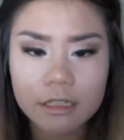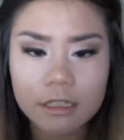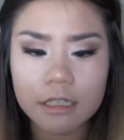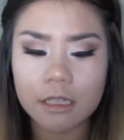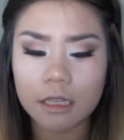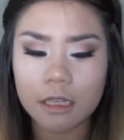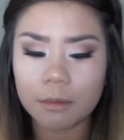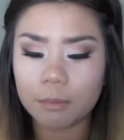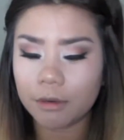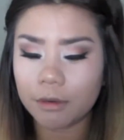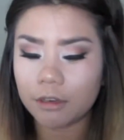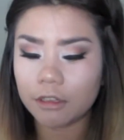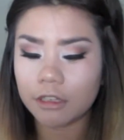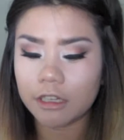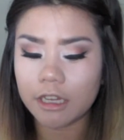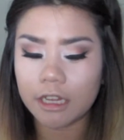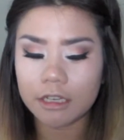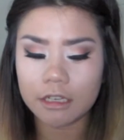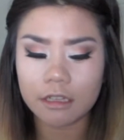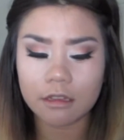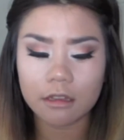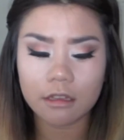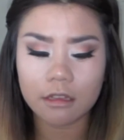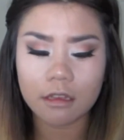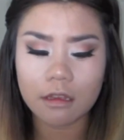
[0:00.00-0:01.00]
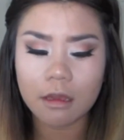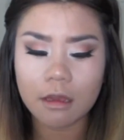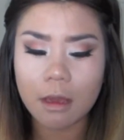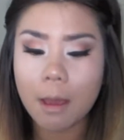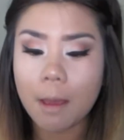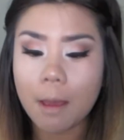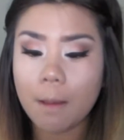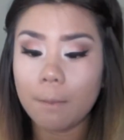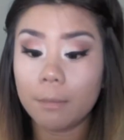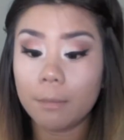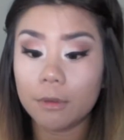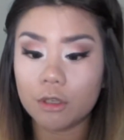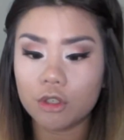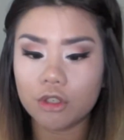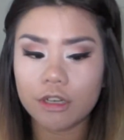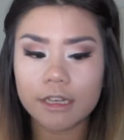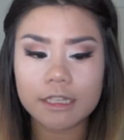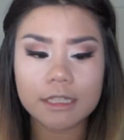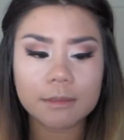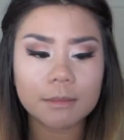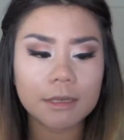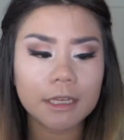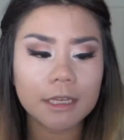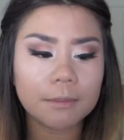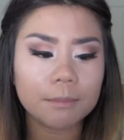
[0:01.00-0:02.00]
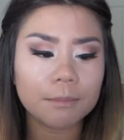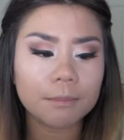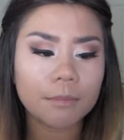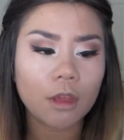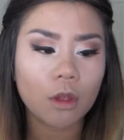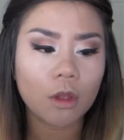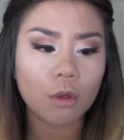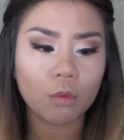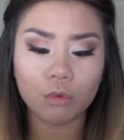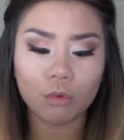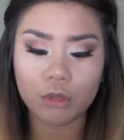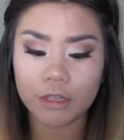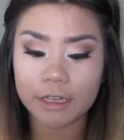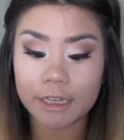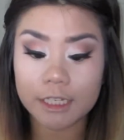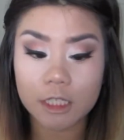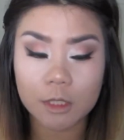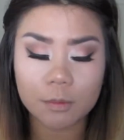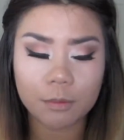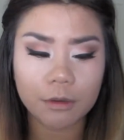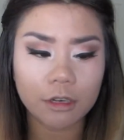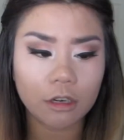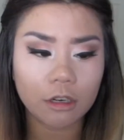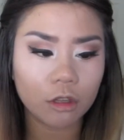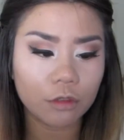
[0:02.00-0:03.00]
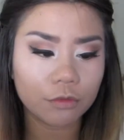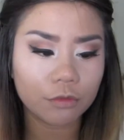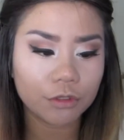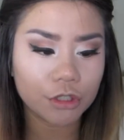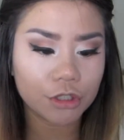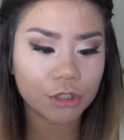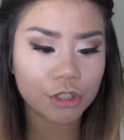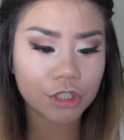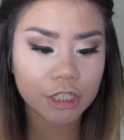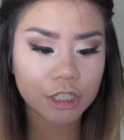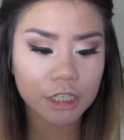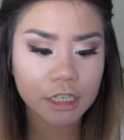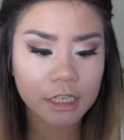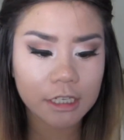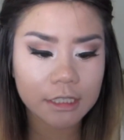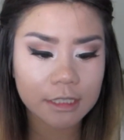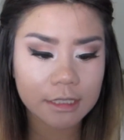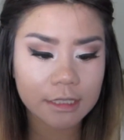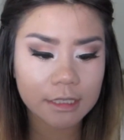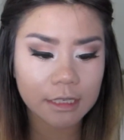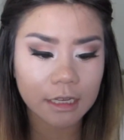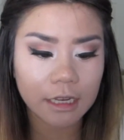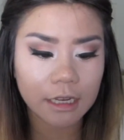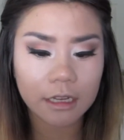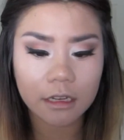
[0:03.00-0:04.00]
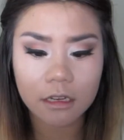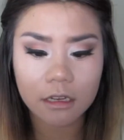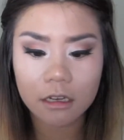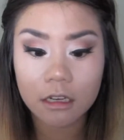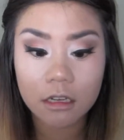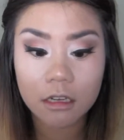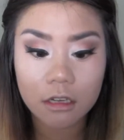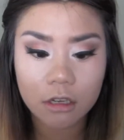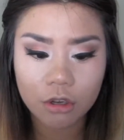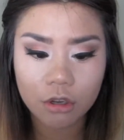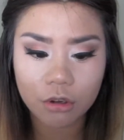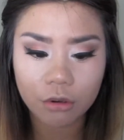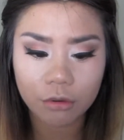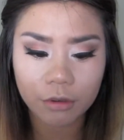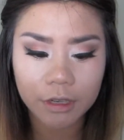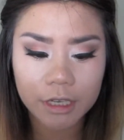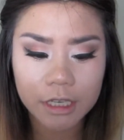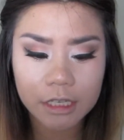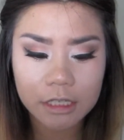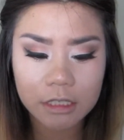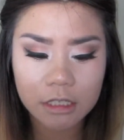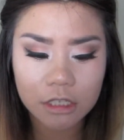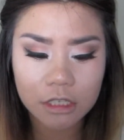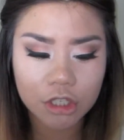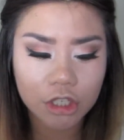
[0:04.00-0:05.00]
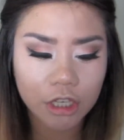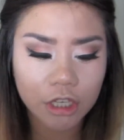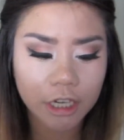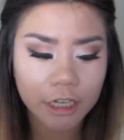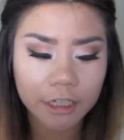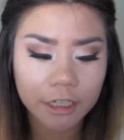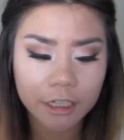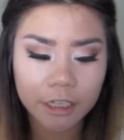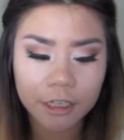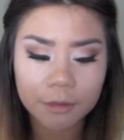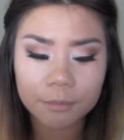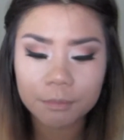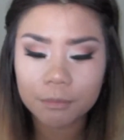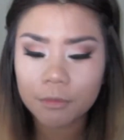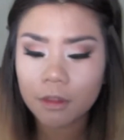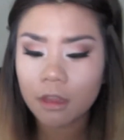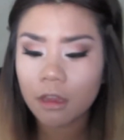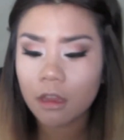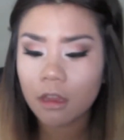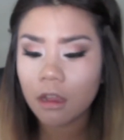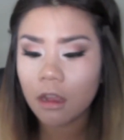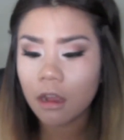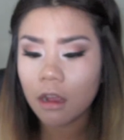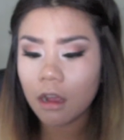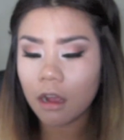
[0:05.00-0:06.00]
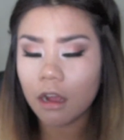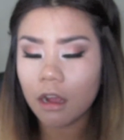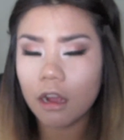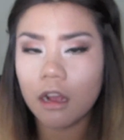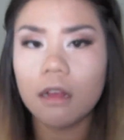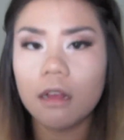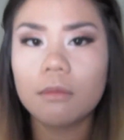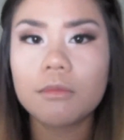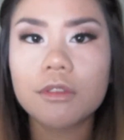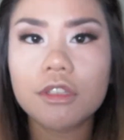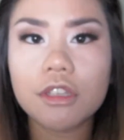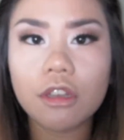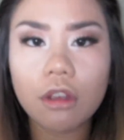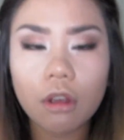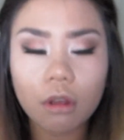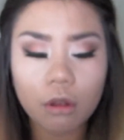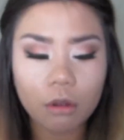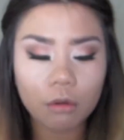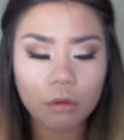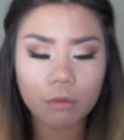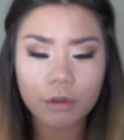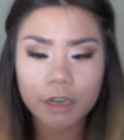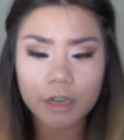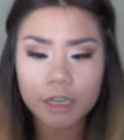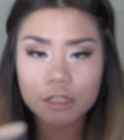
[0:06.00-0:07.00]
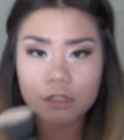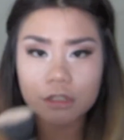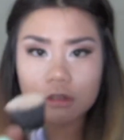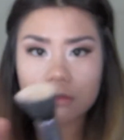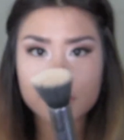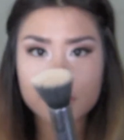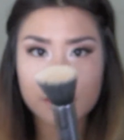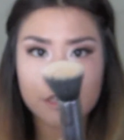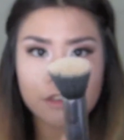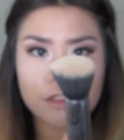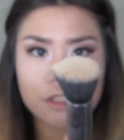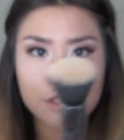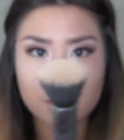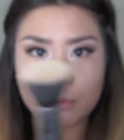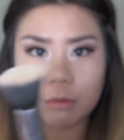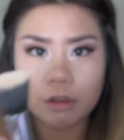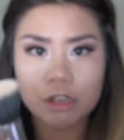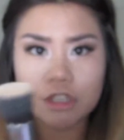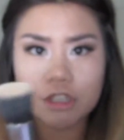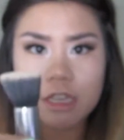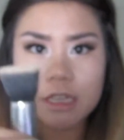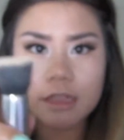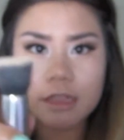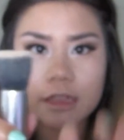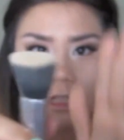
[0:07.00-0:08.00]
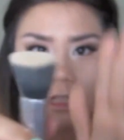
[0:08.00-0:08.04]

That's like barely anything. But trust me, when you guys spread it all over your cheeks, it's like crazy shiny. So what I do is I use a brush like